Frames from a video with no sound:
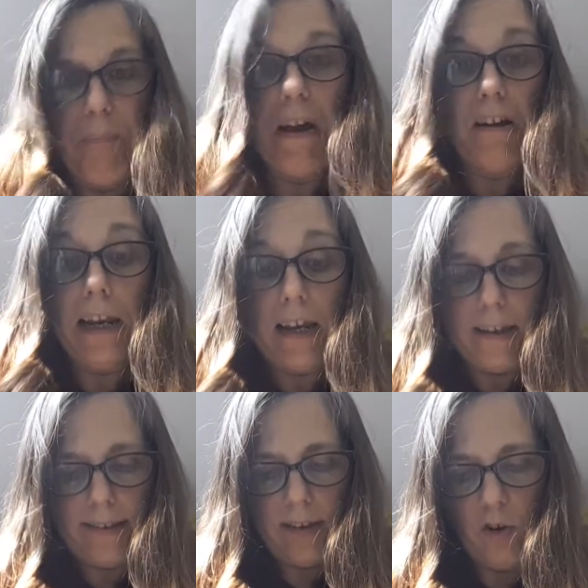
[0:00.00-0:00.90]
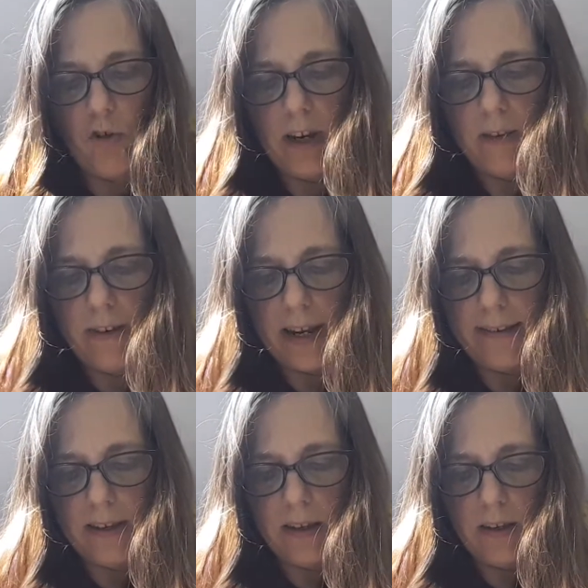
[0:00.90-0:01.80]
burglars!" shrieked
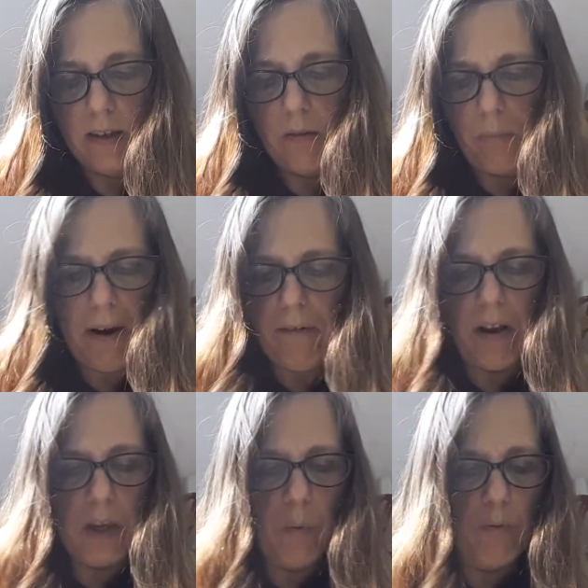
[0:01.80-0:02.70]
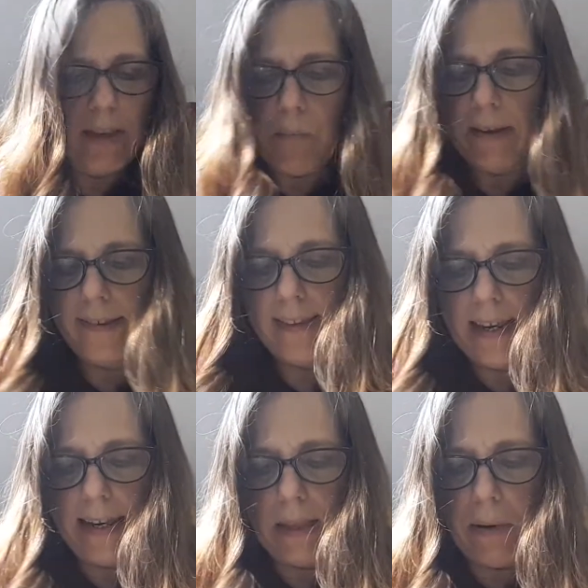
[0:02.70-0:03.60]
Vanessa. "Where are you all? Someone's
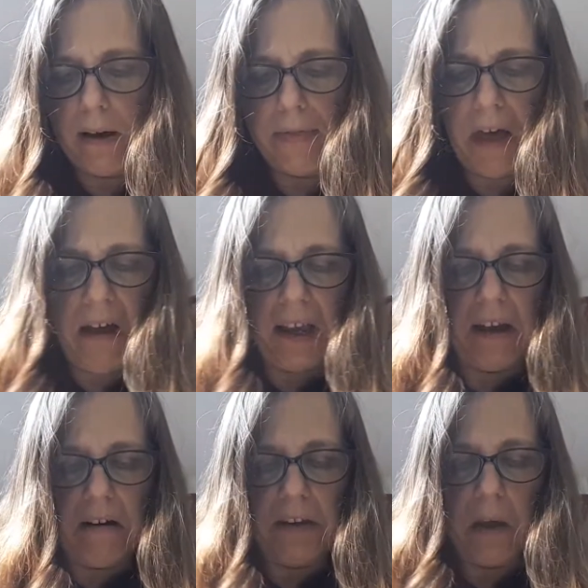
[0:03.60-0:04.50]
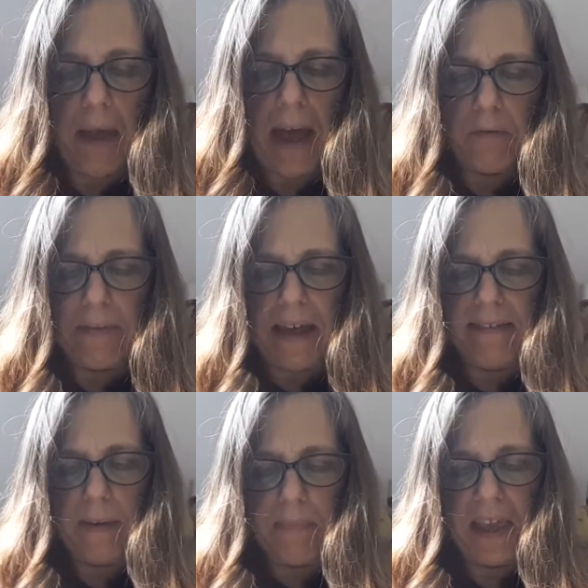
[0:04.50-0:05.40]
stealing the bath. I can't go out without
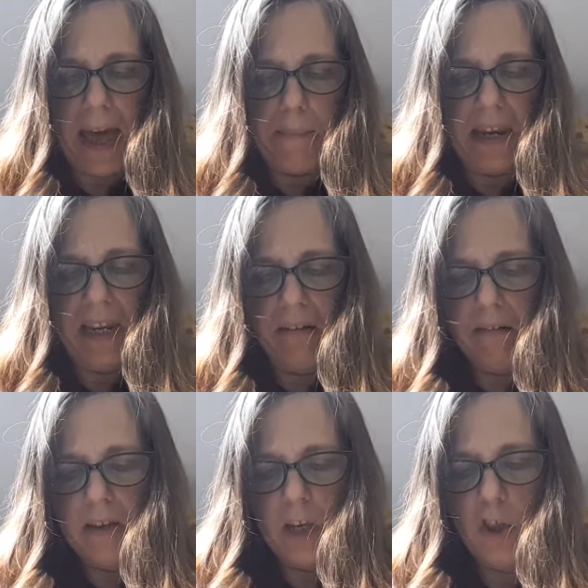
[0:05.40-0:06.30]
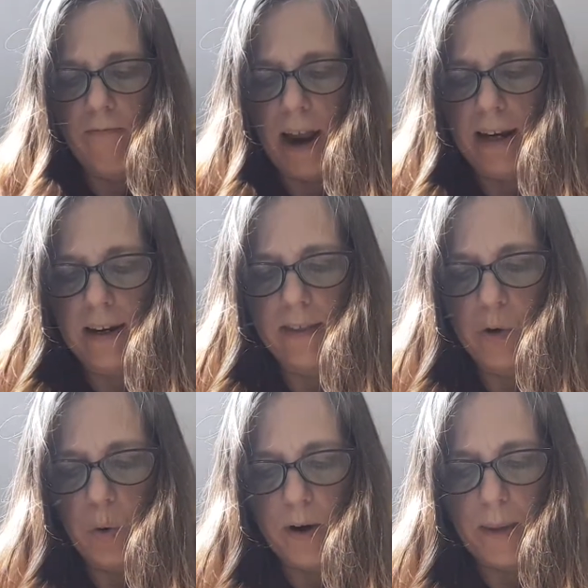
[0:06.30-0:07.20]
something happening." And she ran in at the
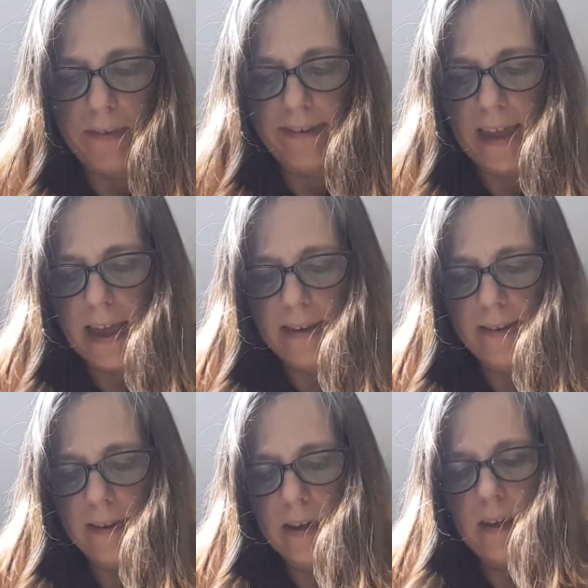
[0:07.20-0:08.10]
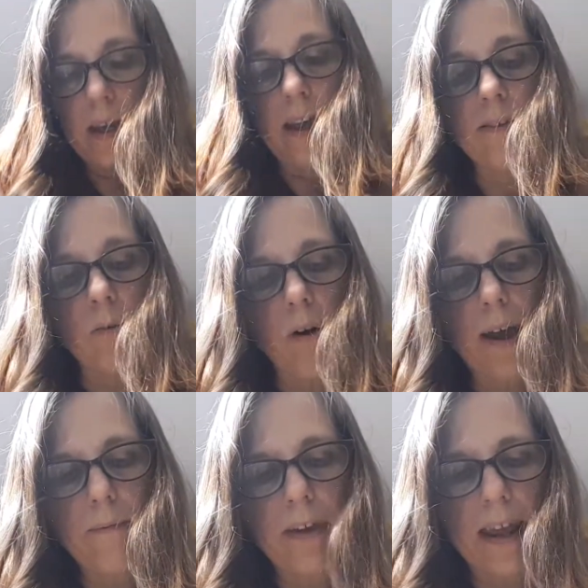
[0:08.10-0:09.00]
door and up the stairs. "It's all
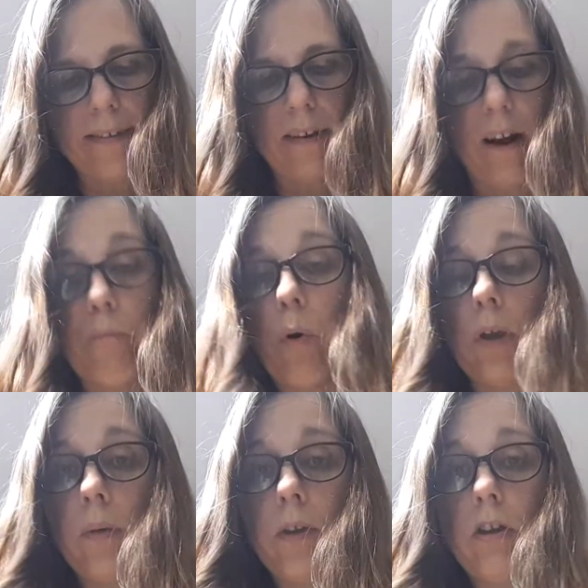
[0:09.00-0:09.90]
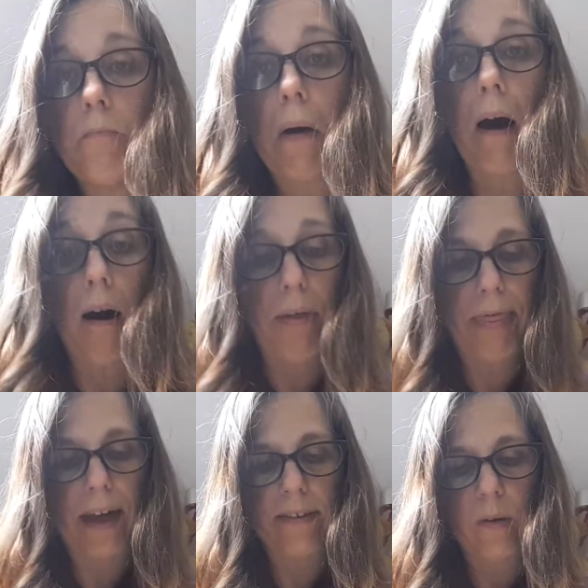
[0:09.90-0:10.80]
right, Vanessa. I've bought you a new bath,
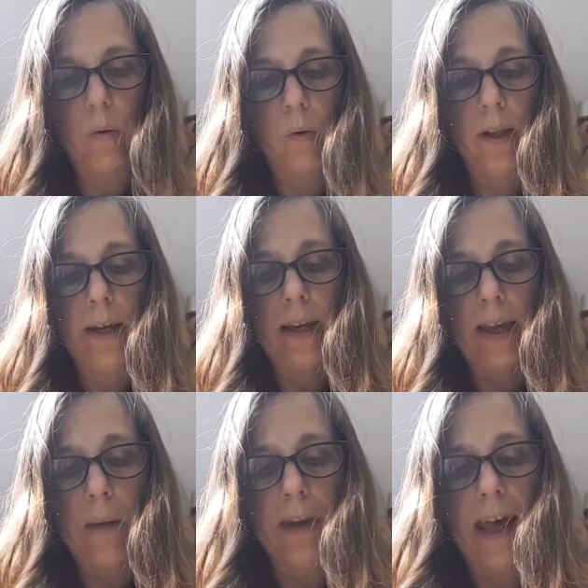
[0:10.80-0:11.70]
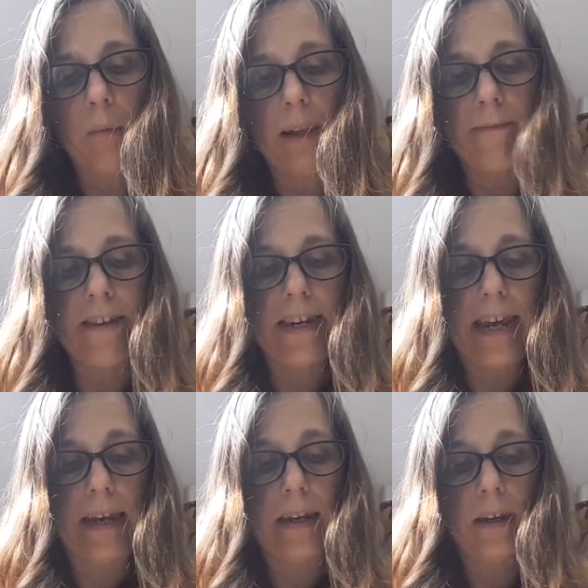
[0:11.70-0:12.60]
that's all. Come and help lift it
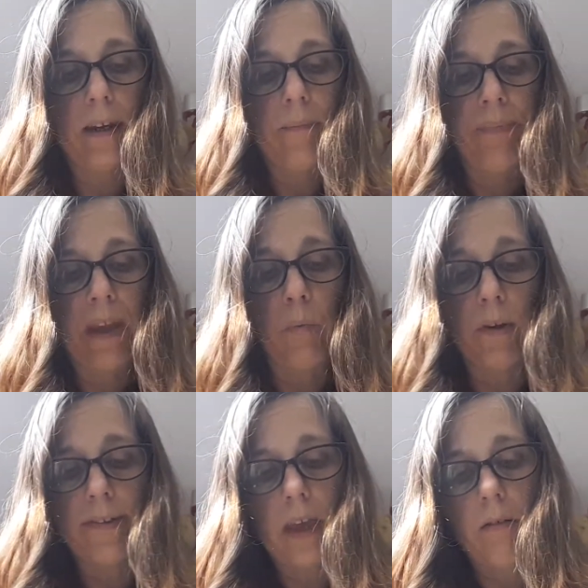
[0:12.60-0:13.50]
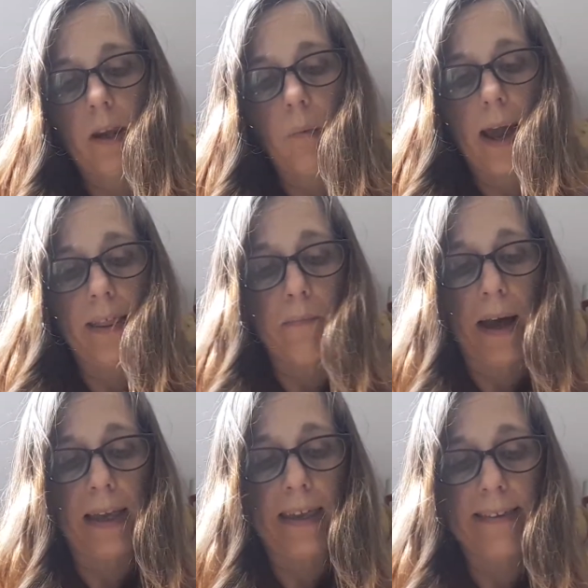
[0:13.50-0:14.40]
in. It was the only way. The
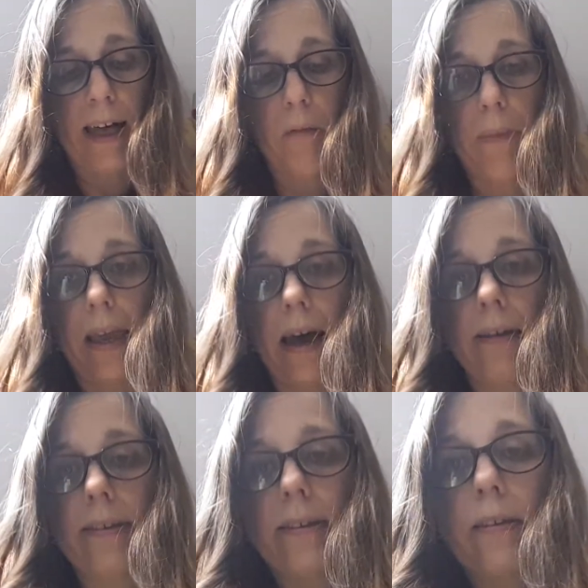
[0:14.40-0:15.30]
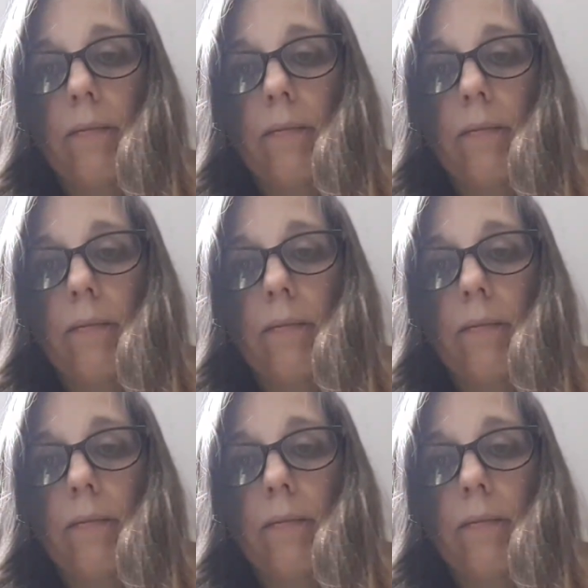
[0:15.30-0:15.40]
monkey's helping us."